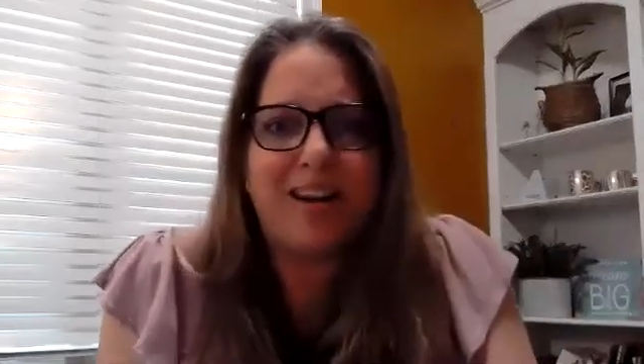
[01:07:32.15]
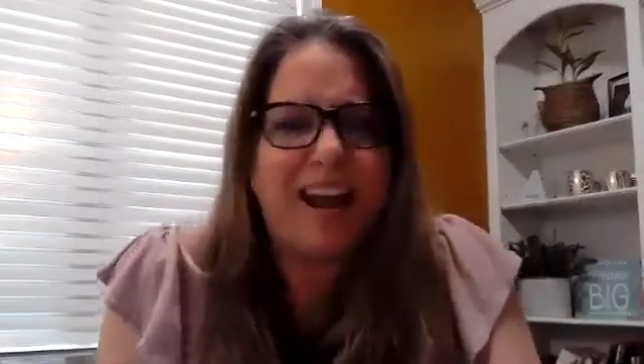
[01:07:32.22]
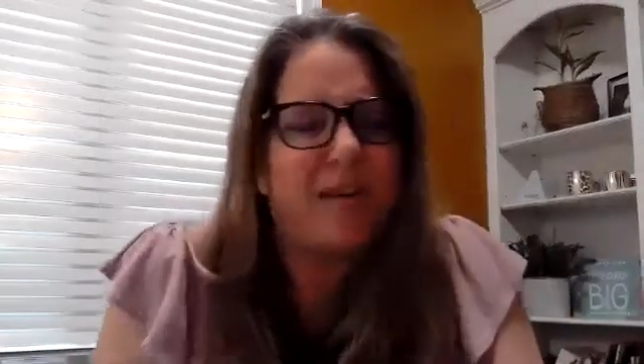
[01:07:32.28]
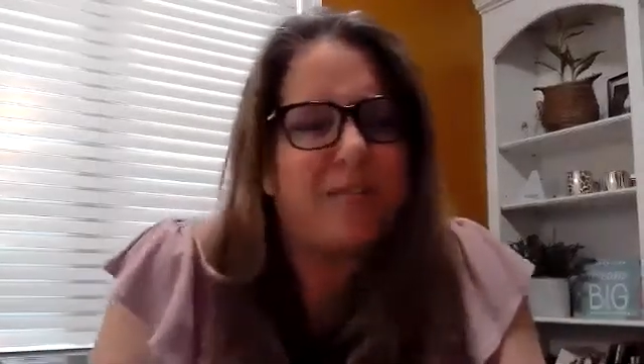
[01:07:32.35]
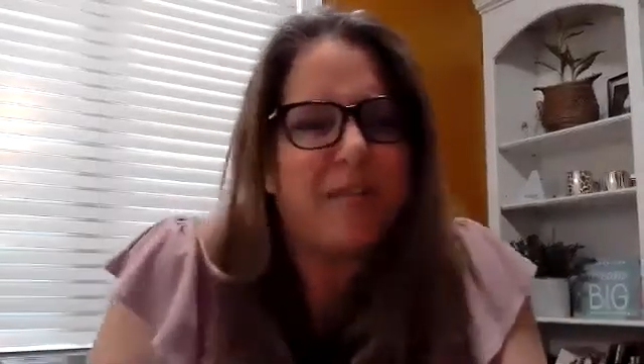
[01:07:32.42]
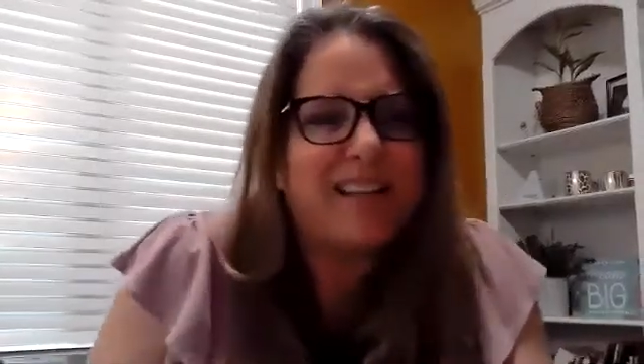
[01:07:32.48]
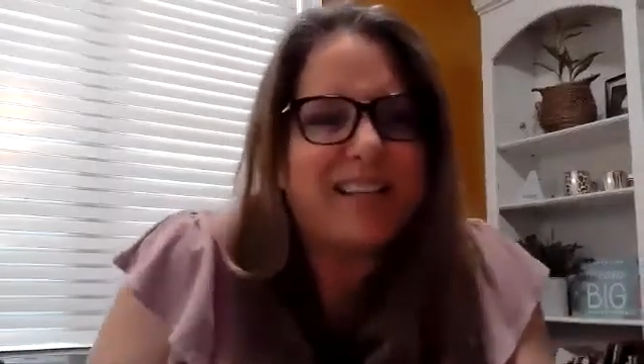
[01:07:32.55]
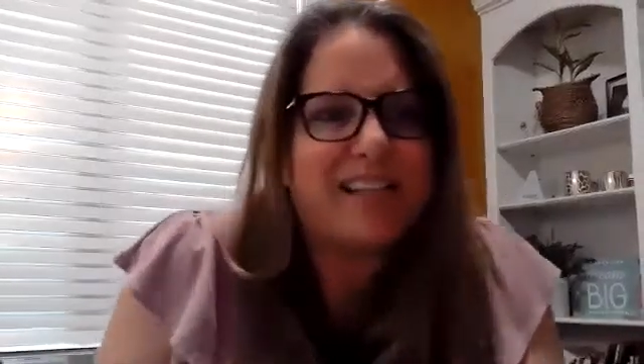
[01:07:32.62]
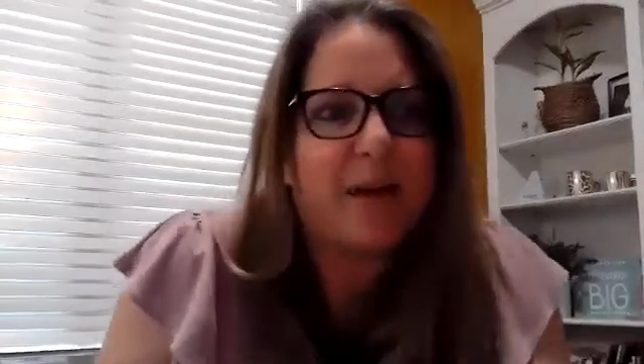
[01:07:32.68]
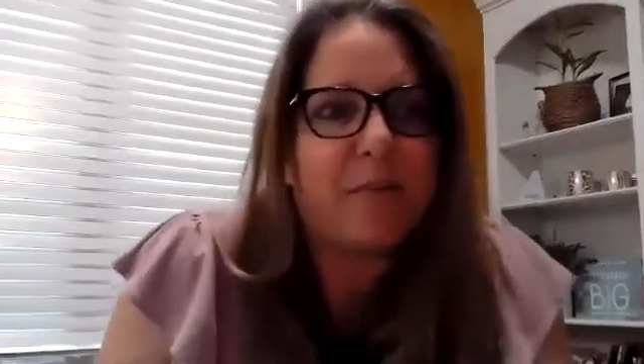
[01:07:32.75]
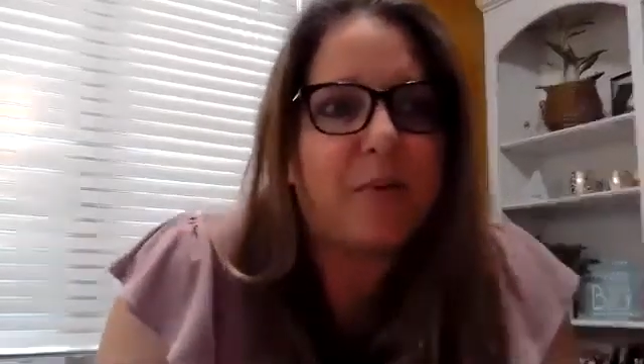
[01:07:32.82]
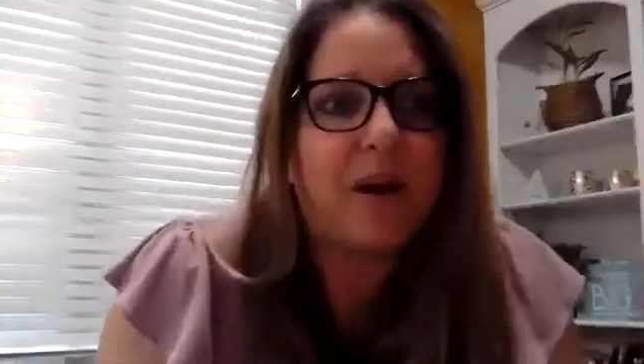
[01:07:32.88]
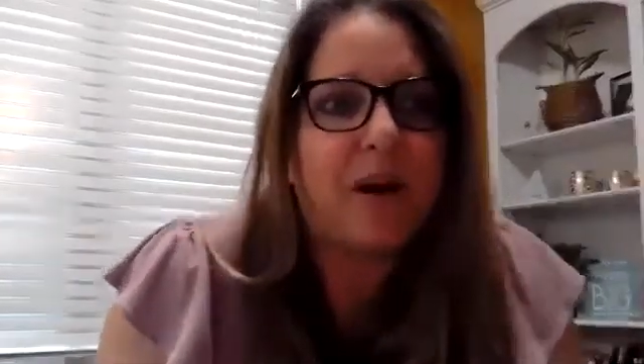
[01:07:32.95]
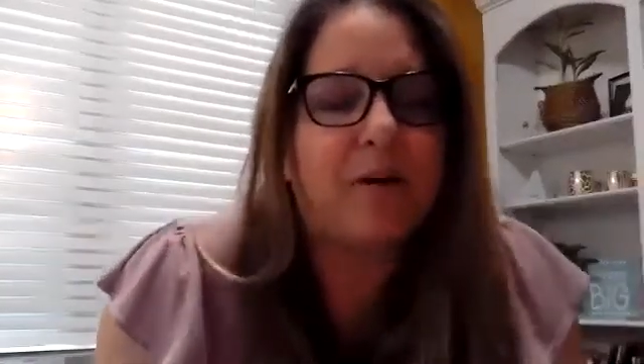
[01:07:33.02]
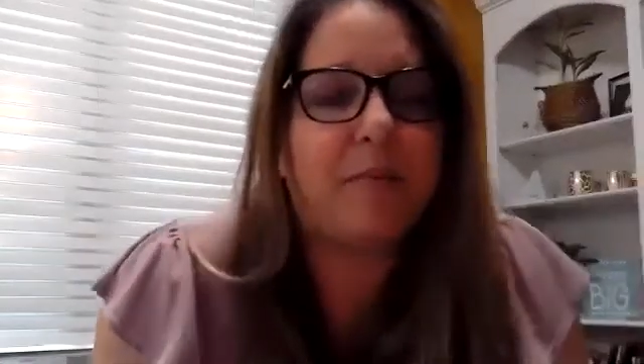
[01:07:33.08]
I might
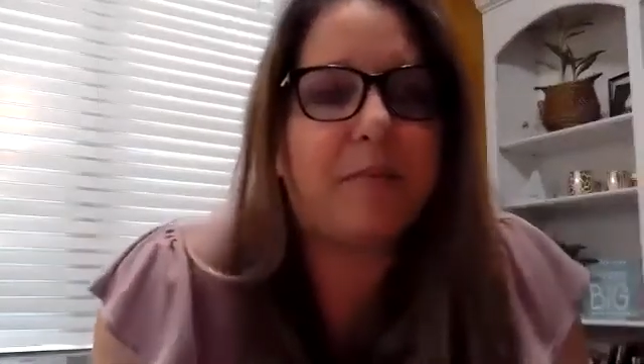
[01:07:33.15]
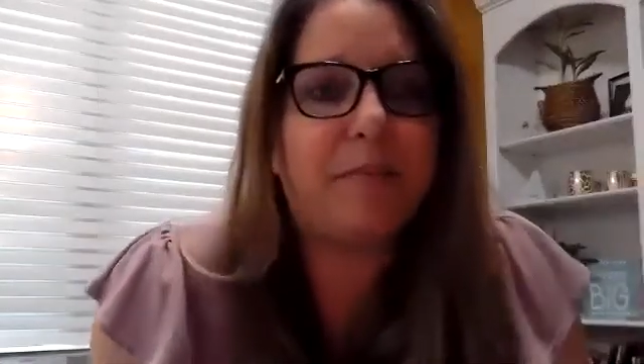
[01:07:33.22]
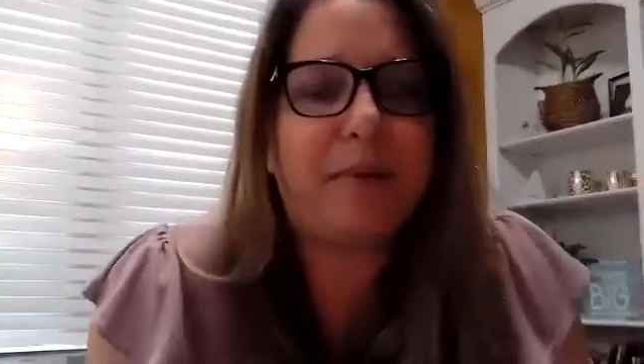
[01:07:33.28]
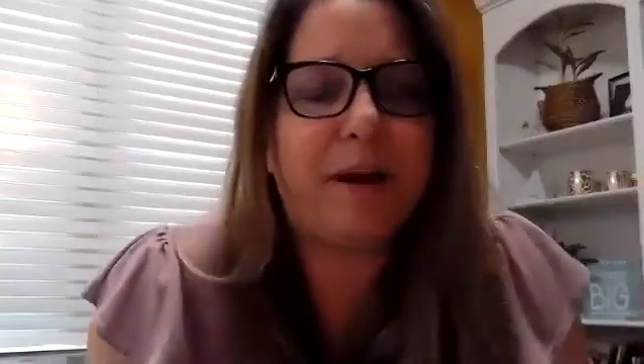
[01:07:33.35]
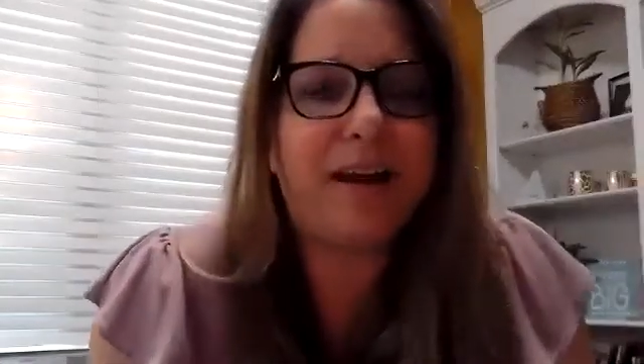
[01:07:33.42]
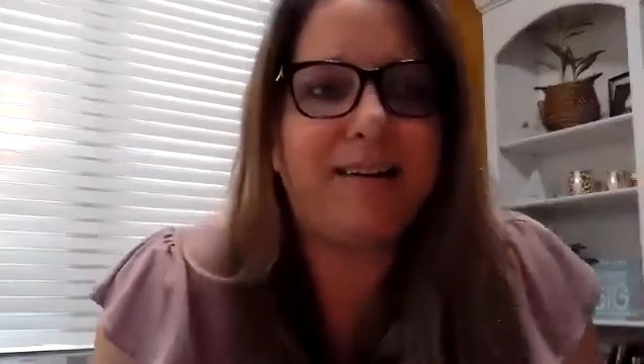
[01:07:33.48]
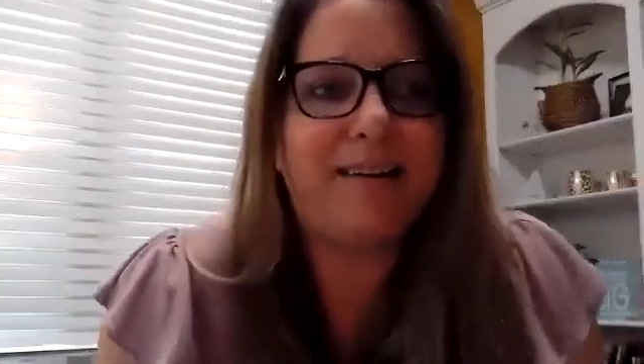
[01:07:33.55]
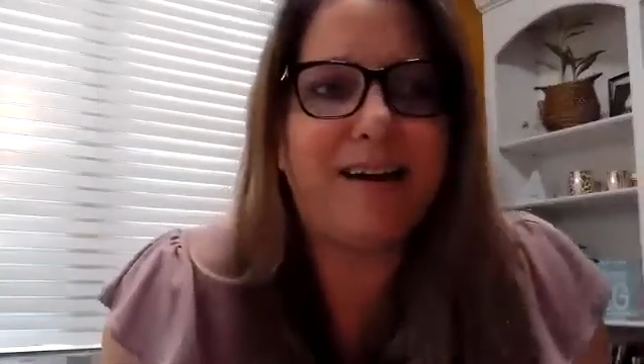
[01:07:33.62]
somewhere, but